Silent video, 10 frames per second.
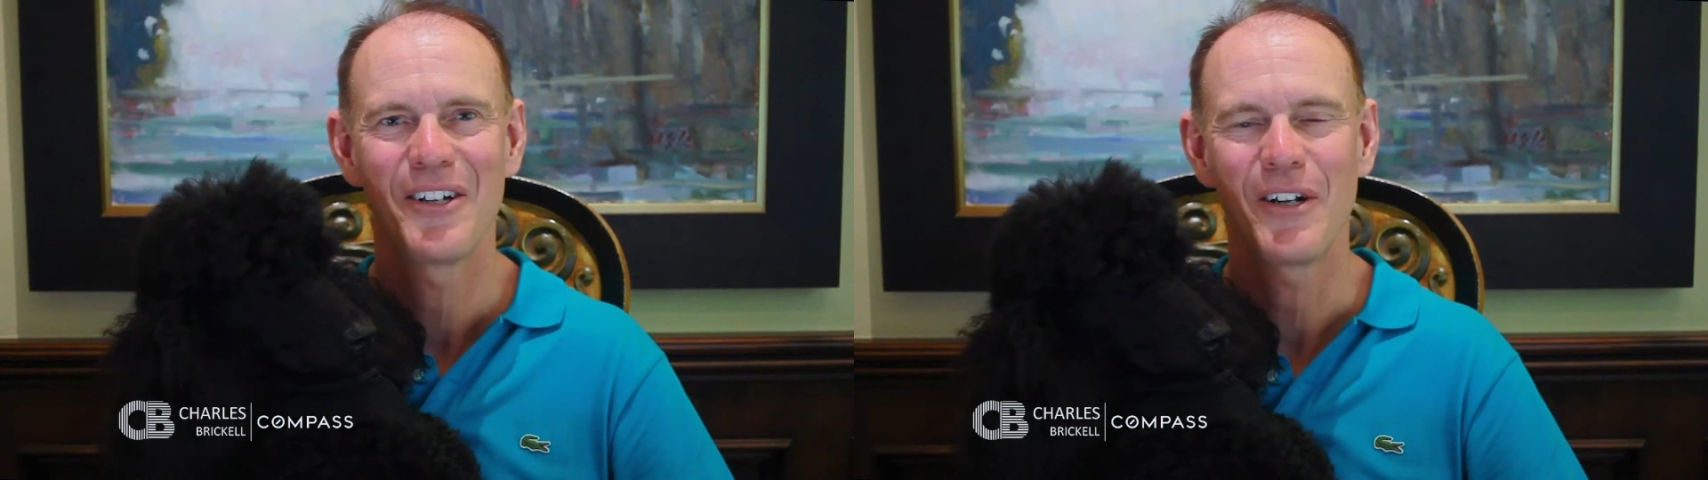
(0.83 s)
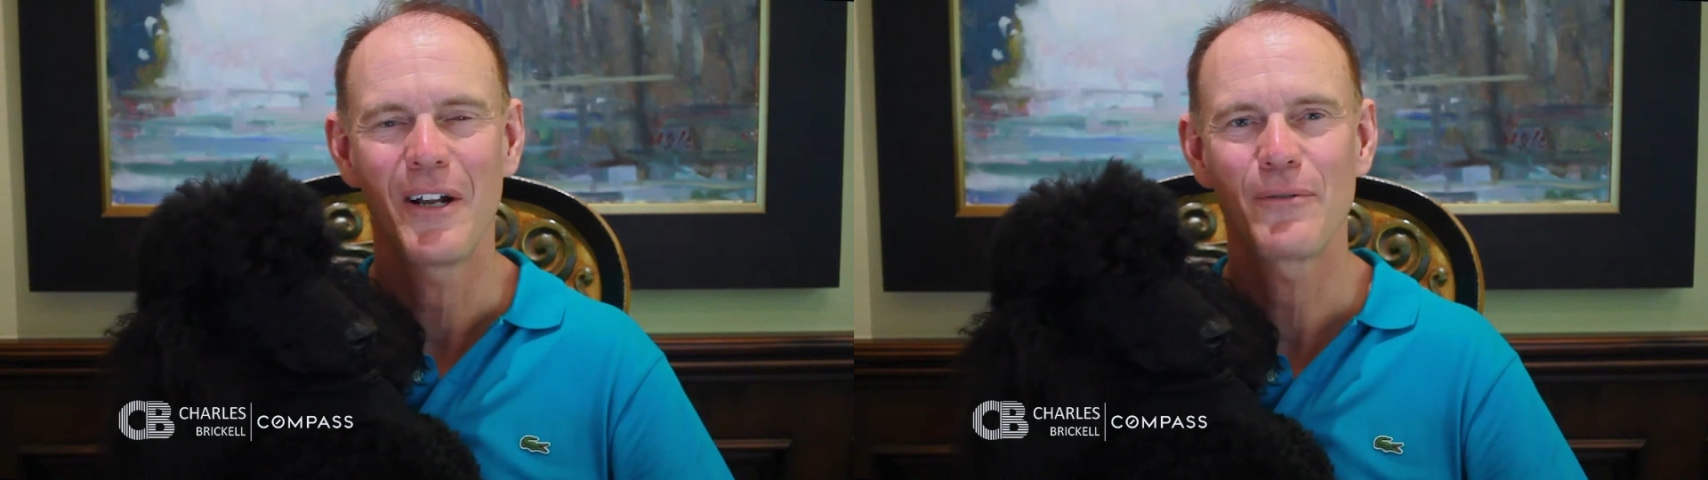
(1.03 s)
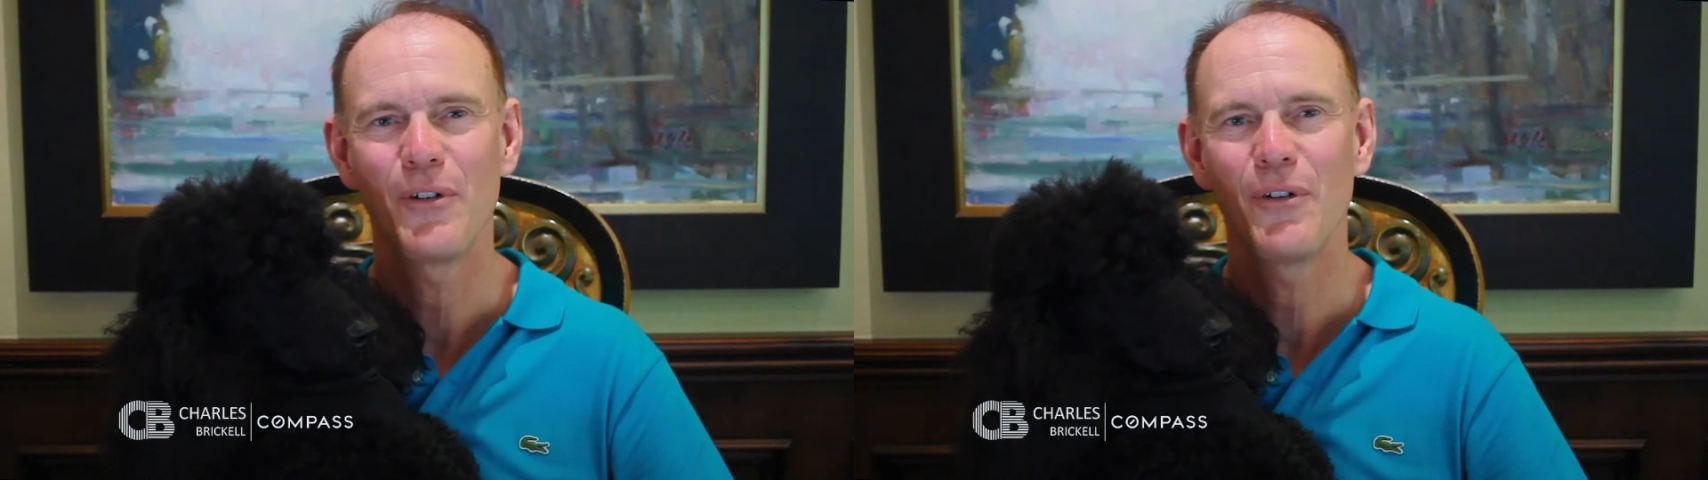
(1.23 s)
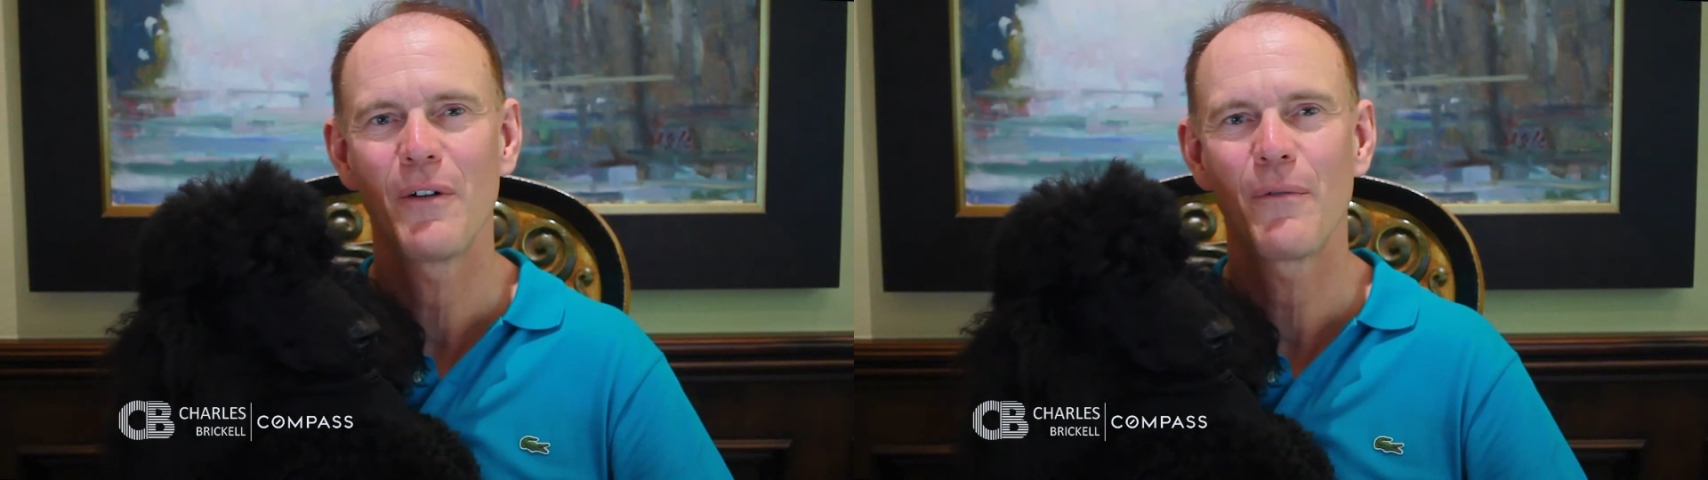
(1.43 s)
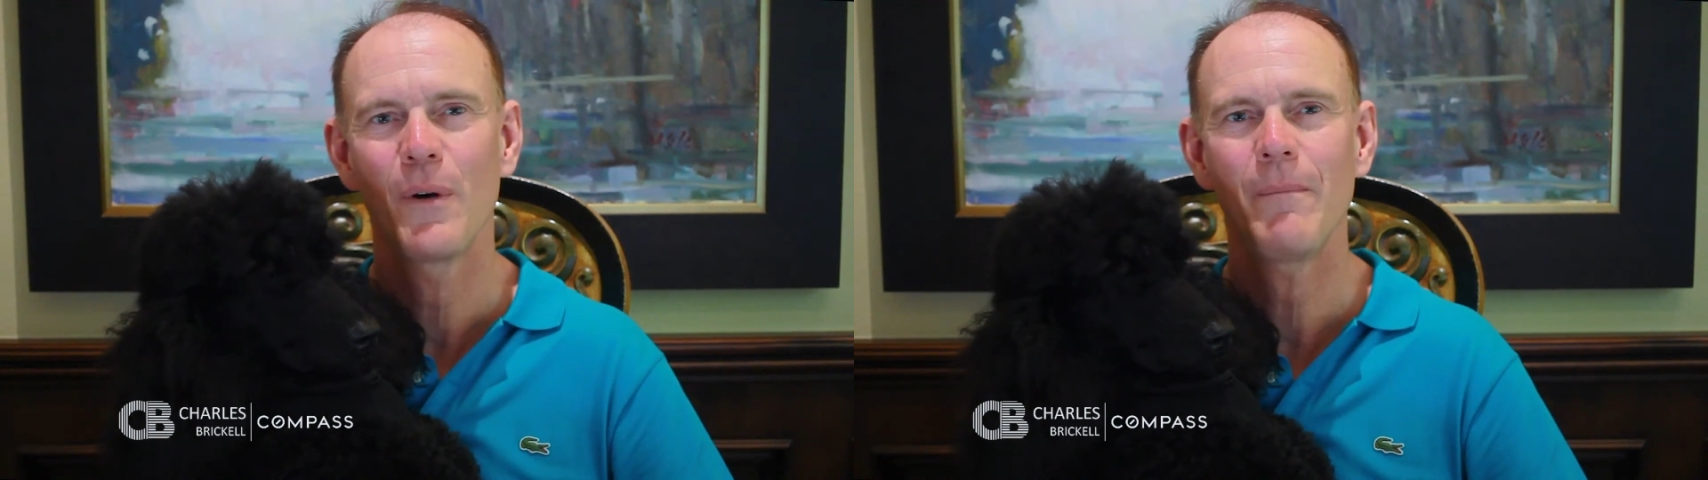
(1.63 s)
Good afternoon,
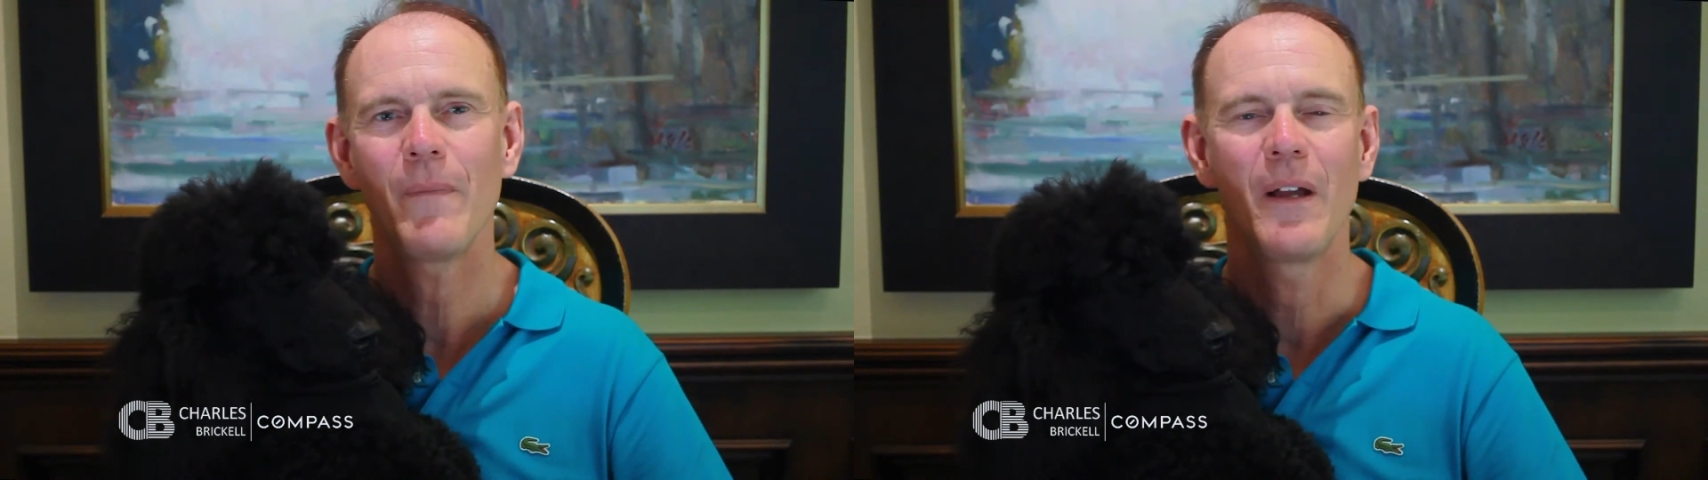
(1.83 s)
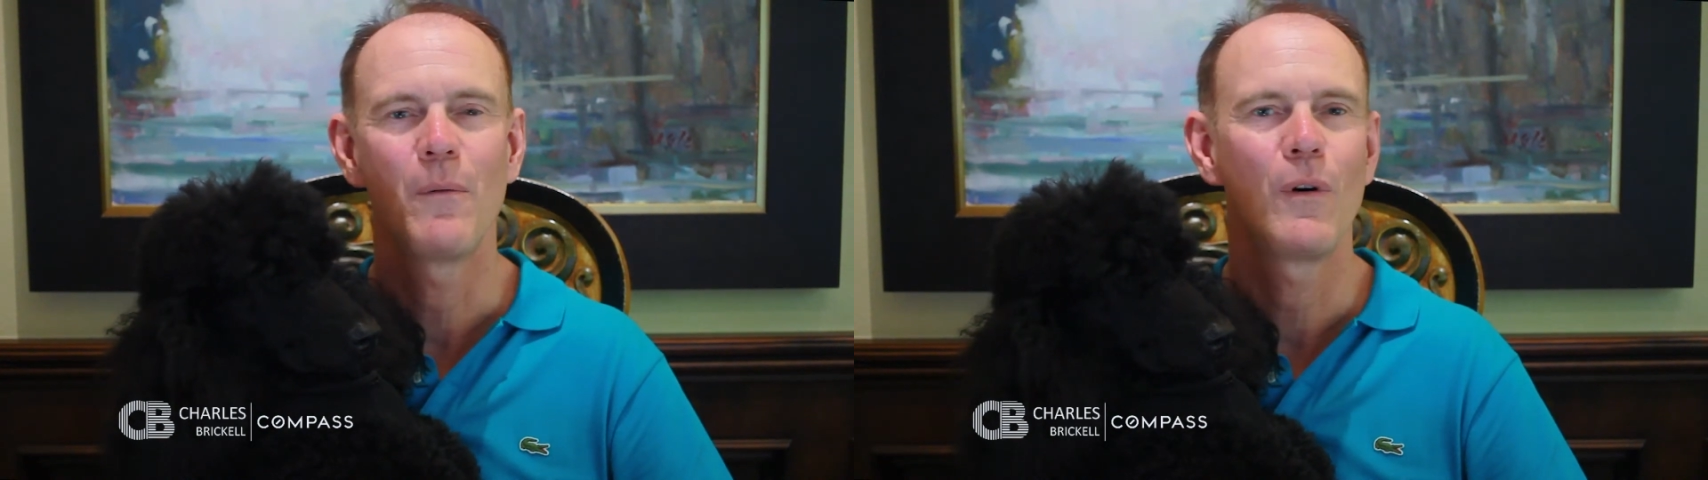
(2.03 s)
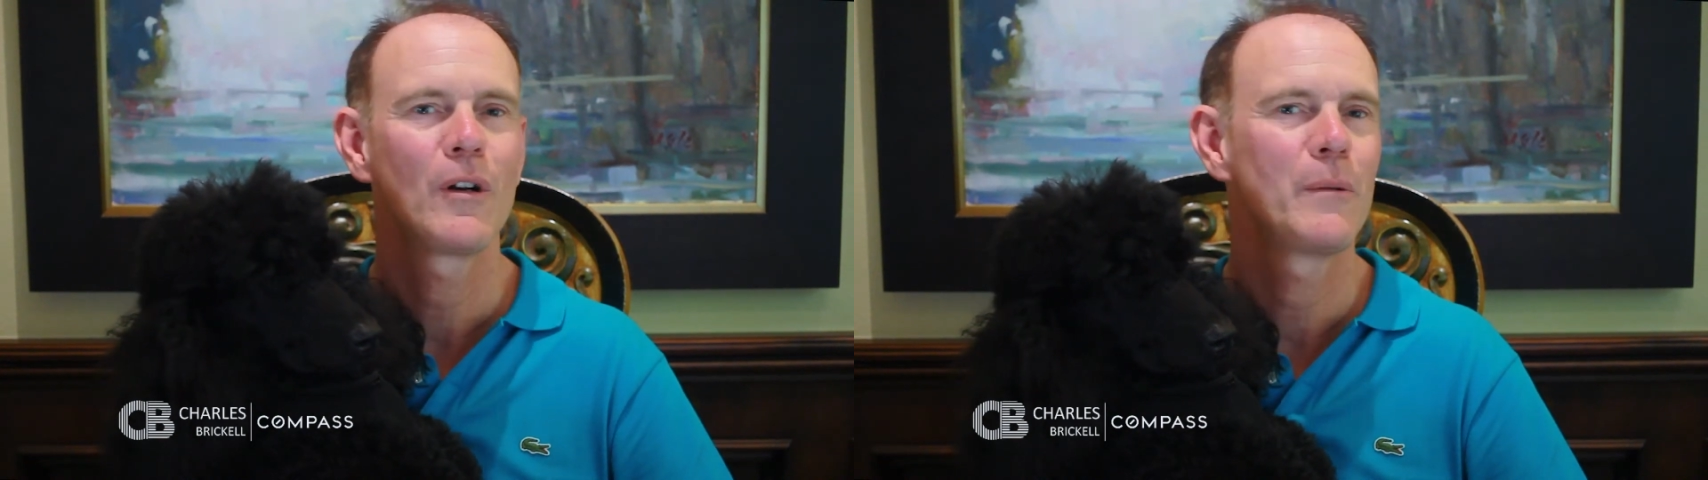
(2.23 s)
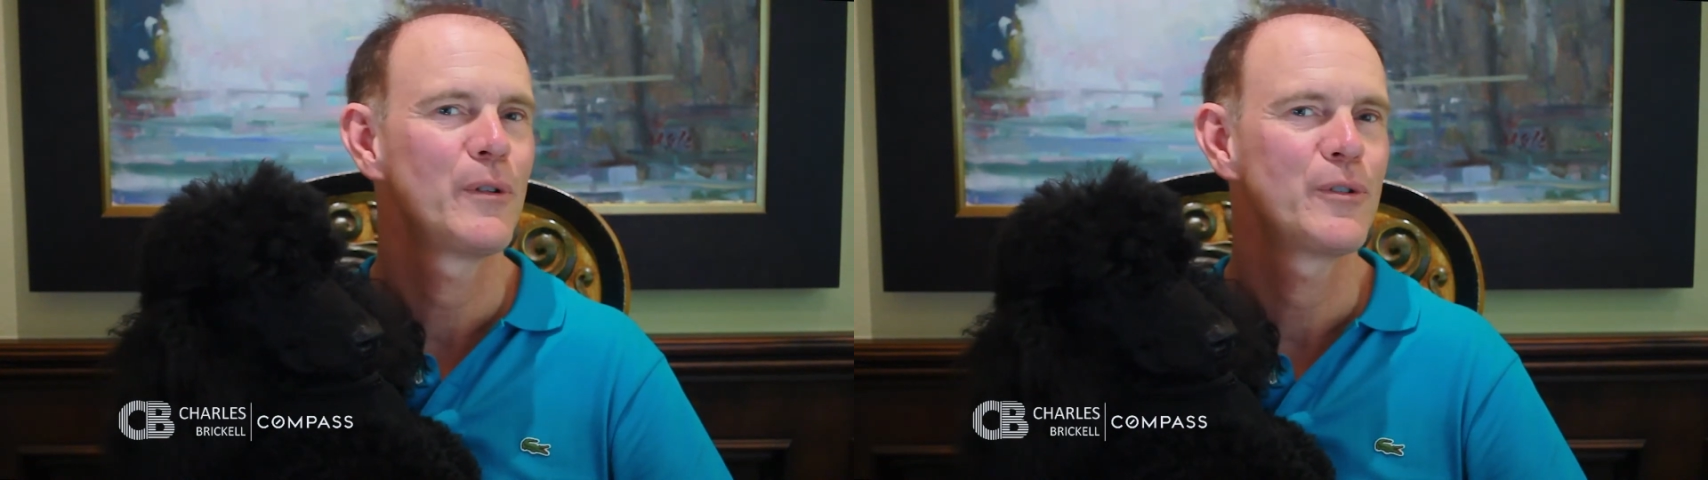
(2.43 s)
everyone, and welcome